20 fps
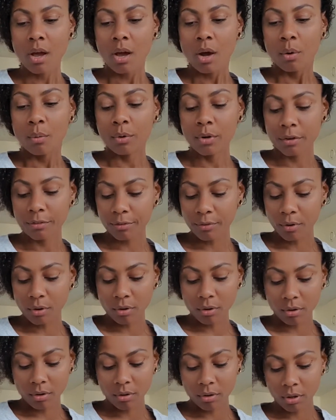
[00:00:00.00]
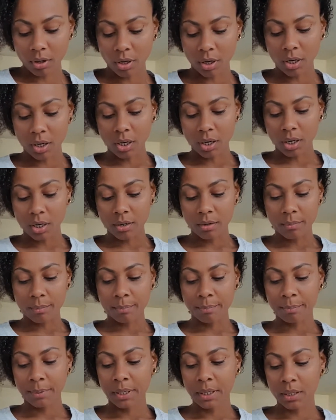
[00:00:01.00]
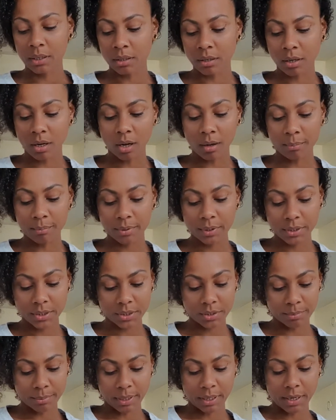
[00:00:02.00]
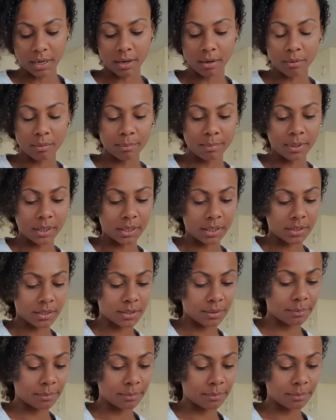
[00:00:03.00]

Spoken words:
would have all been accomplished by now, but